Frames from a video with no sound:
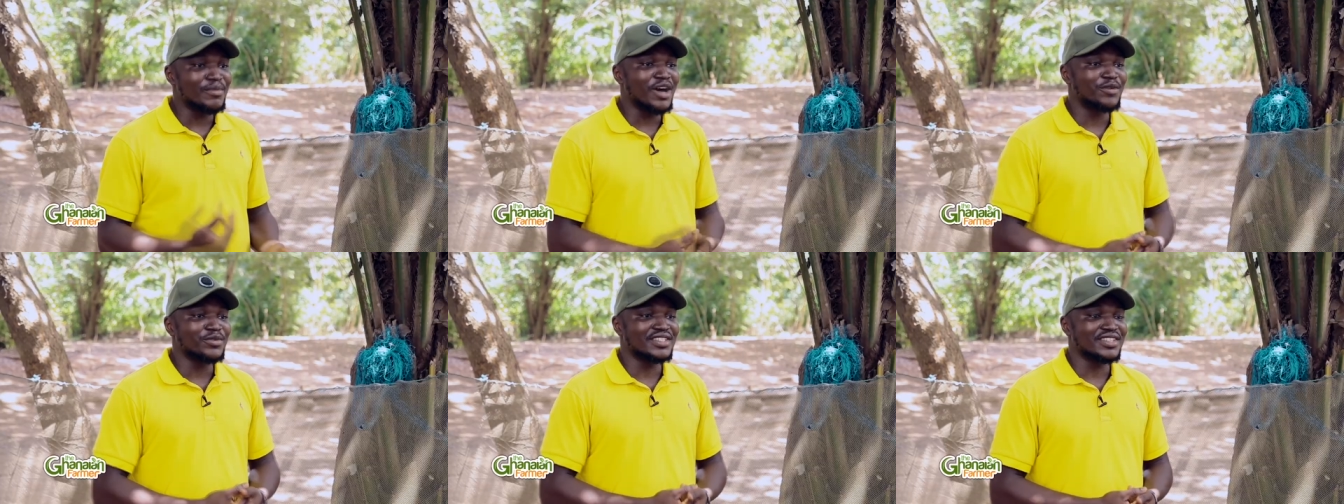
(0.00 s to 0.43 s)

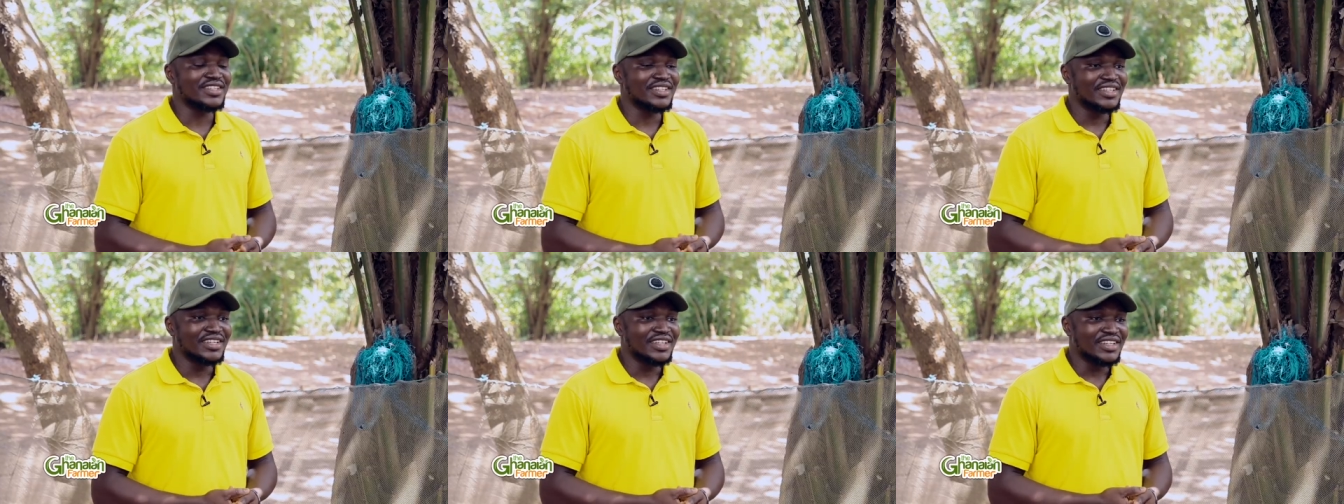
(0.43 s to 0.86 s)
out.
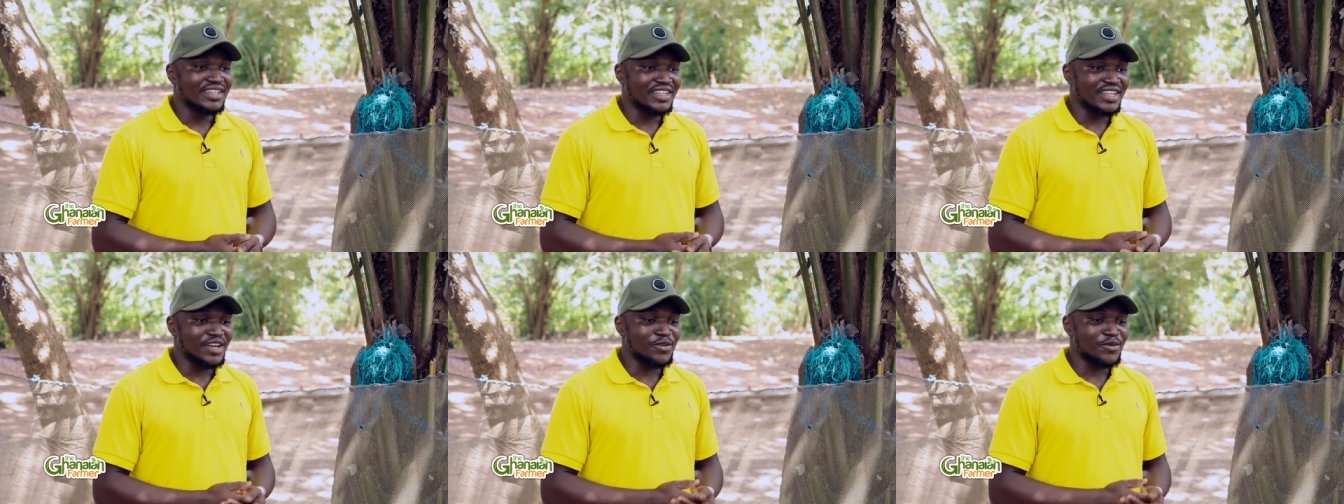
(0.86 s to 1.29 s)
Okay.
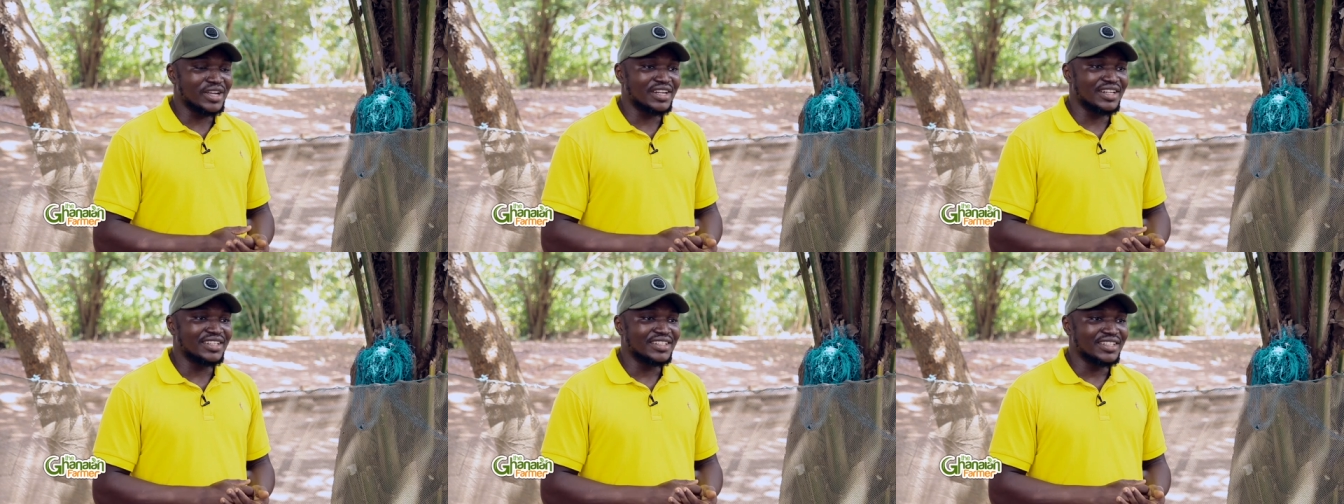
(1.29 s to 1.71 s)
Yeah,
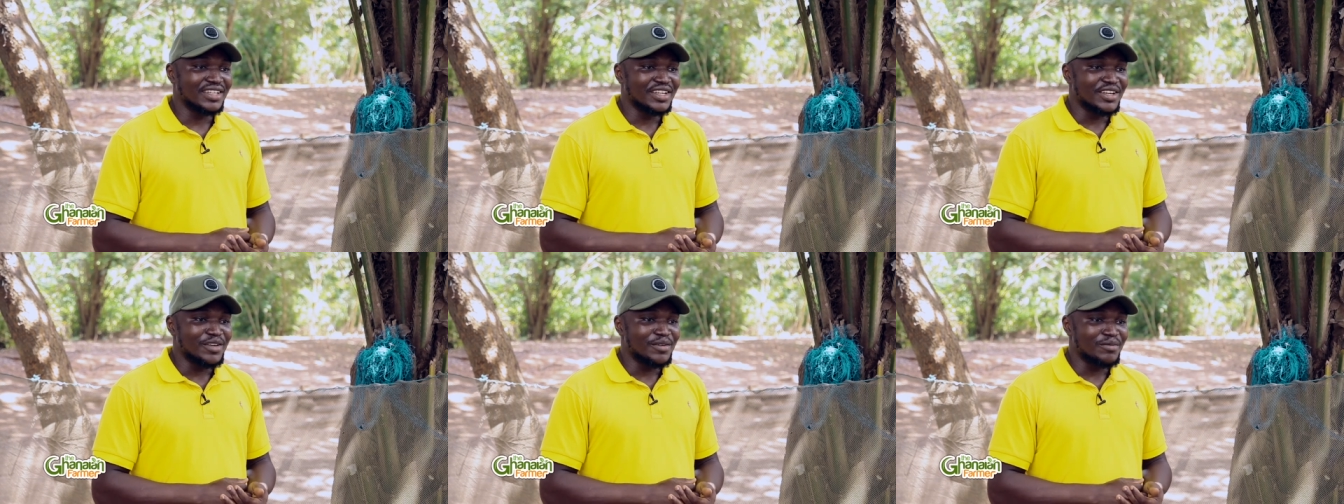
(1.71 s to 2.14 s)
quickly.
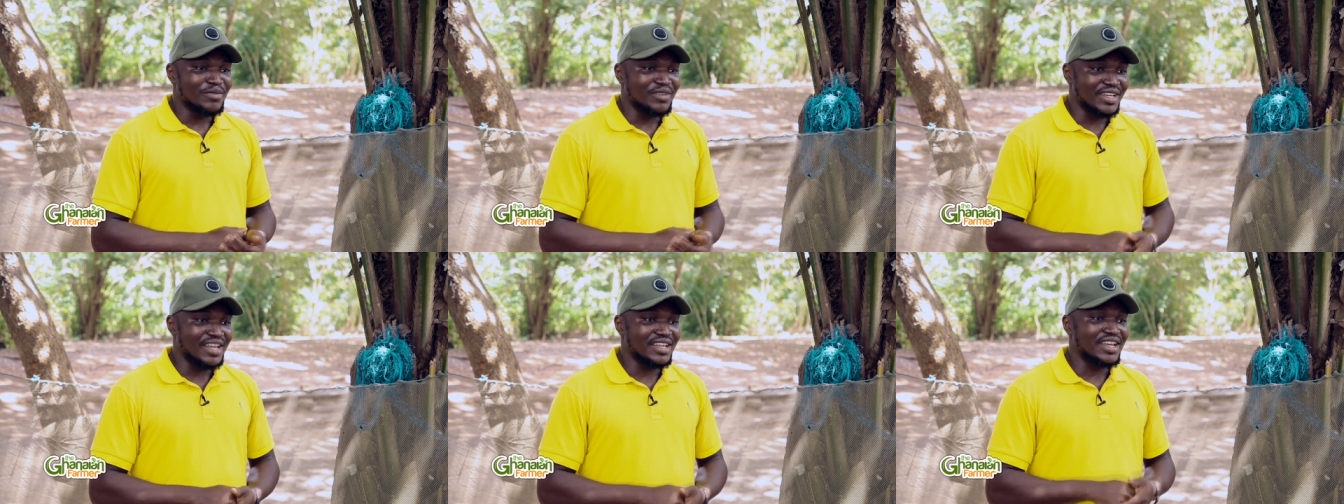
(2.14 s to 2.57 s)
Okay.
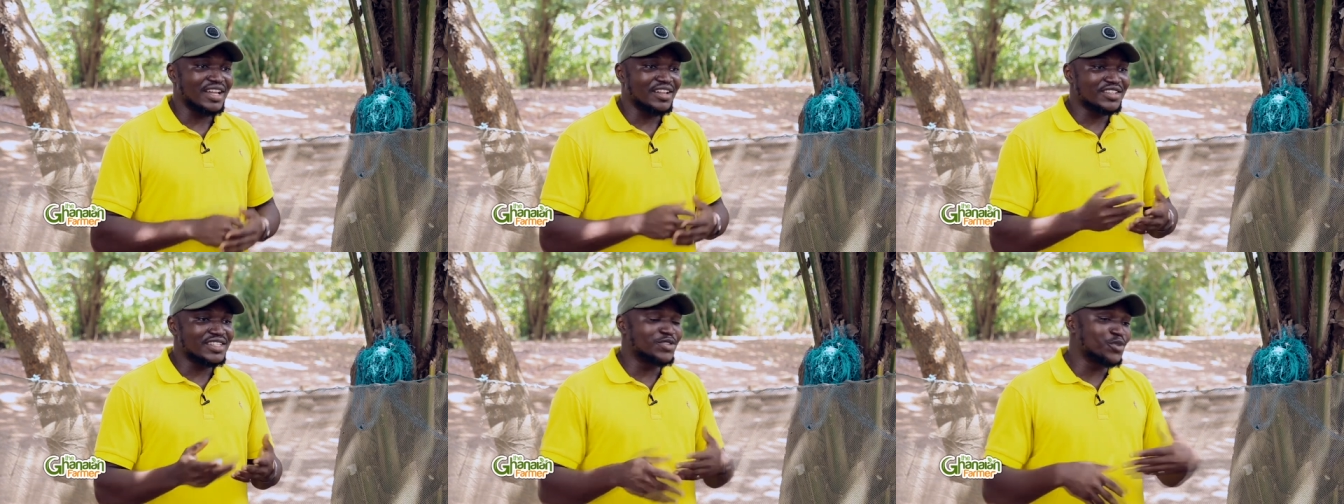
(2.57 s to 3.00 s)
Yeah,
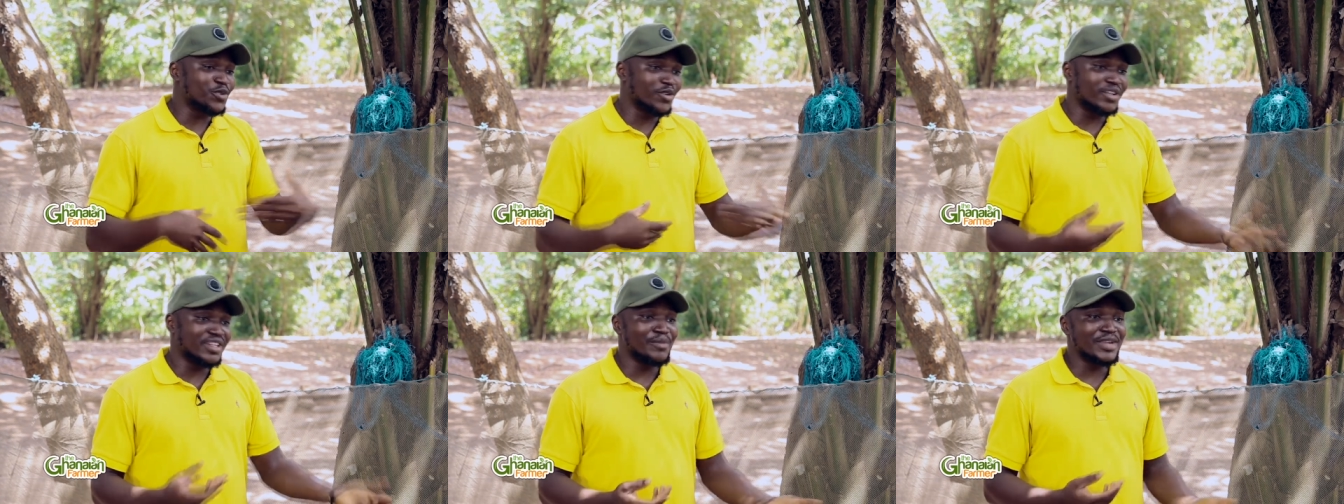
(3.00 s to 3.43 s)
else it will
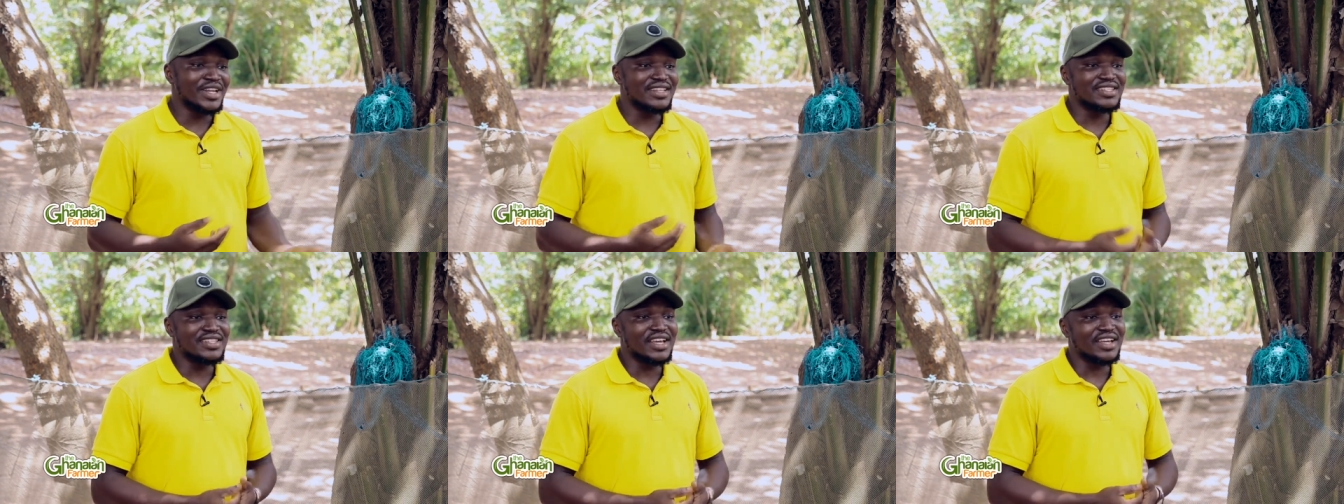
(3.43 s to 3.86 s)

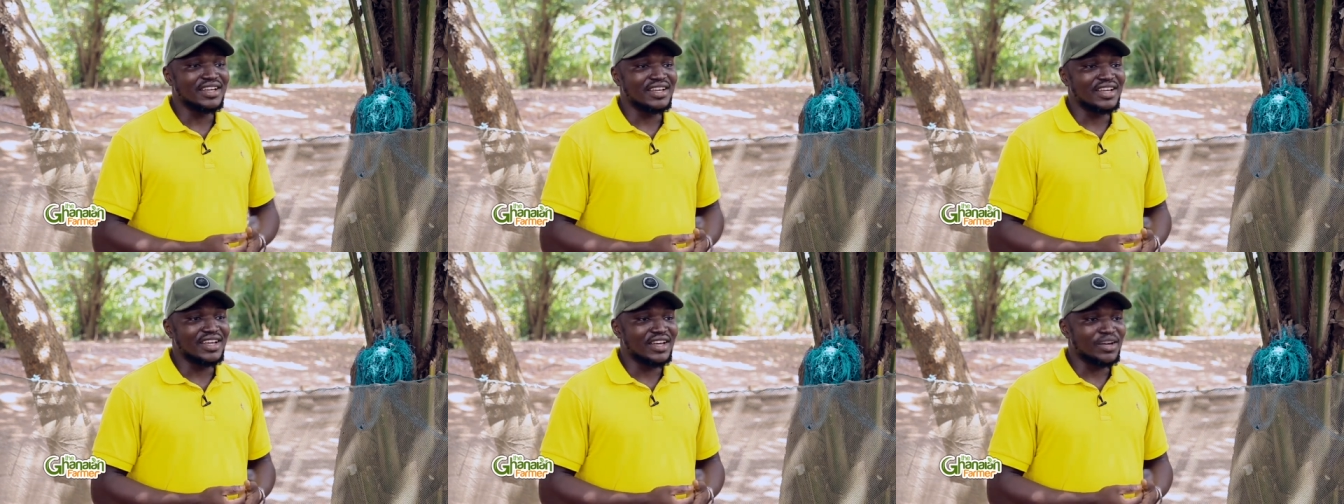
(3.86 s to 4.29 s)
contaminate the
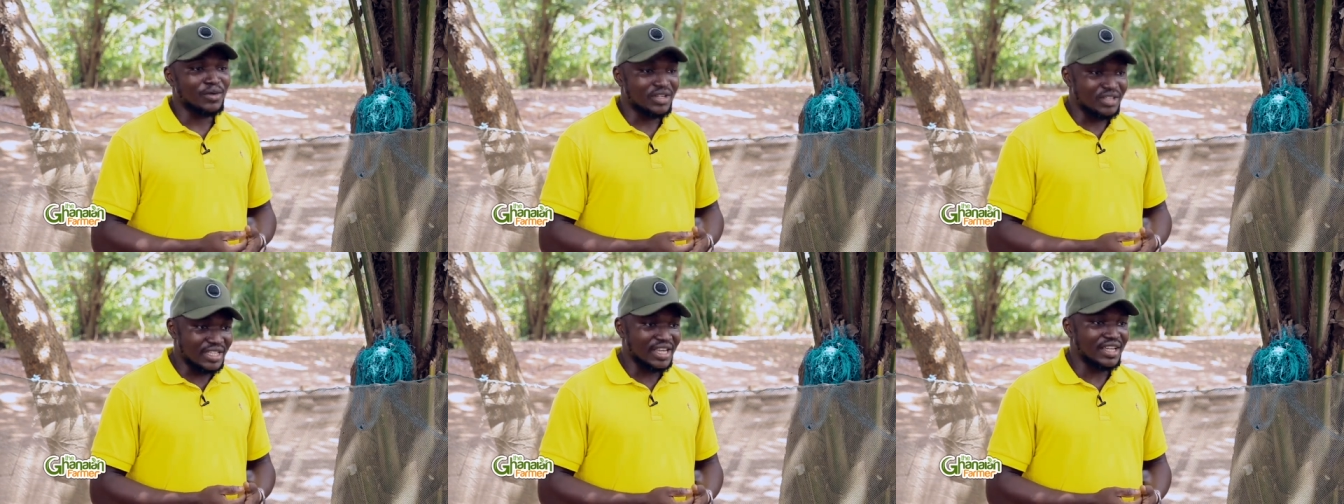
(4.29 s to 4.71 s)
the uh,
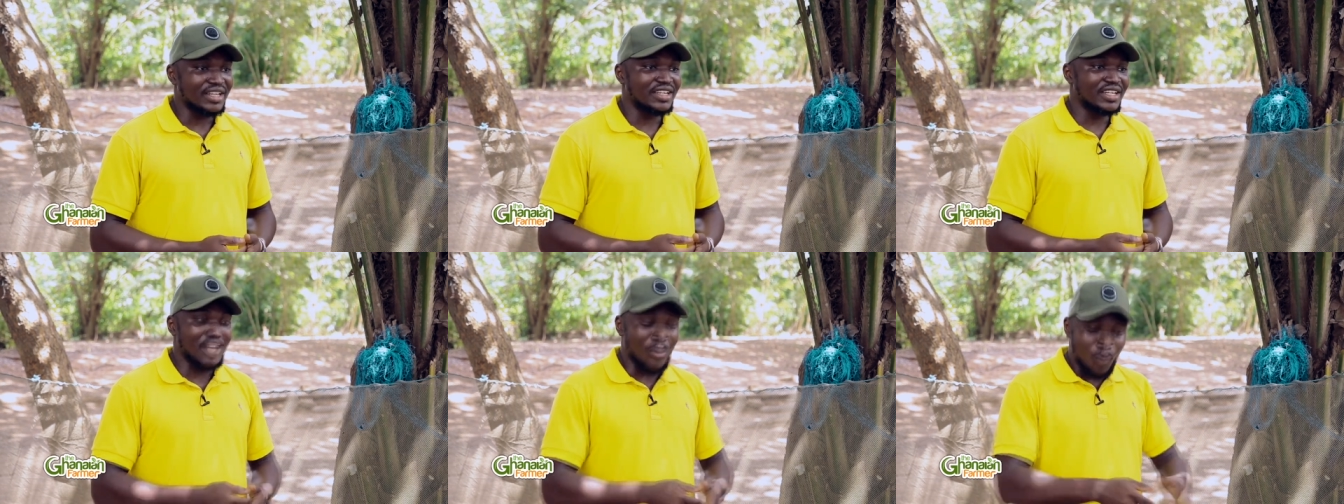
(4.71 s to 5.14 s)
rest. Uh, yeah,
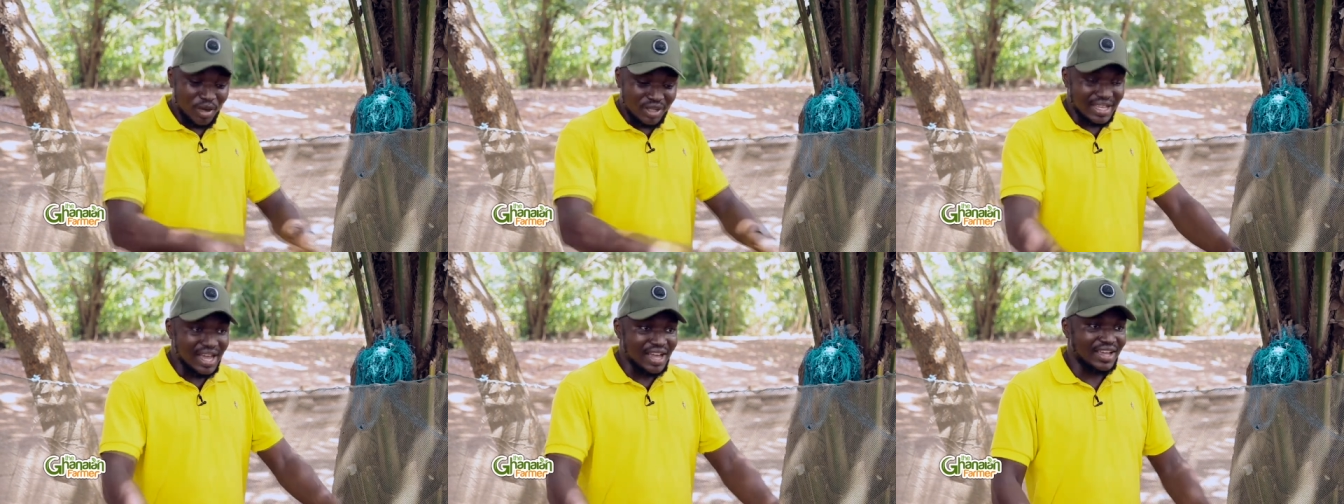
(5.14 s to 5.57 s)
the okay.
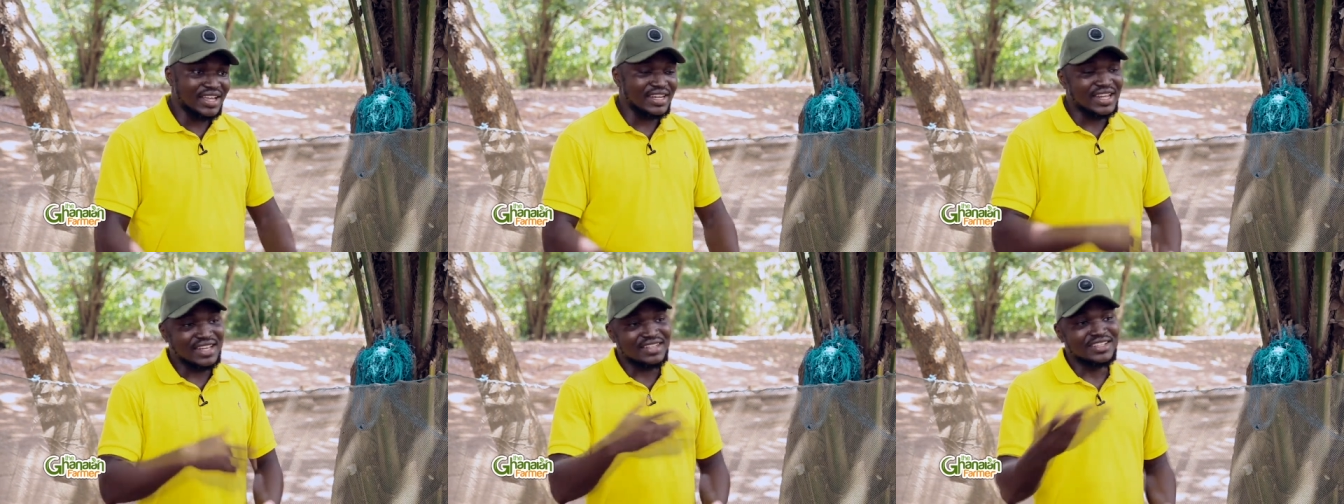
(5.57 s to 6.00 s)
water
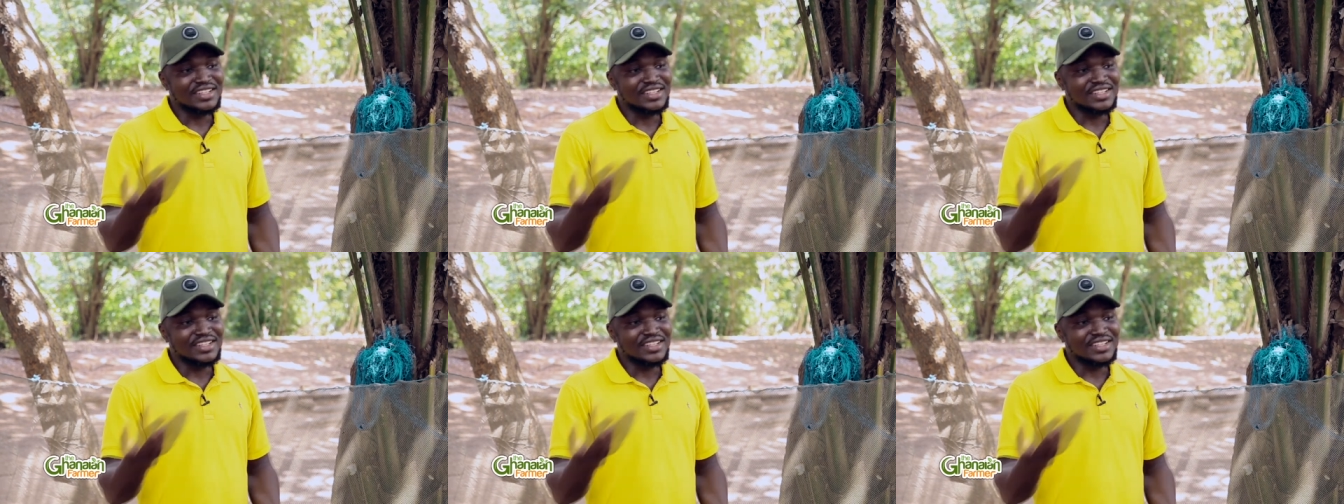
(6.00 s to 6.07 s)
and then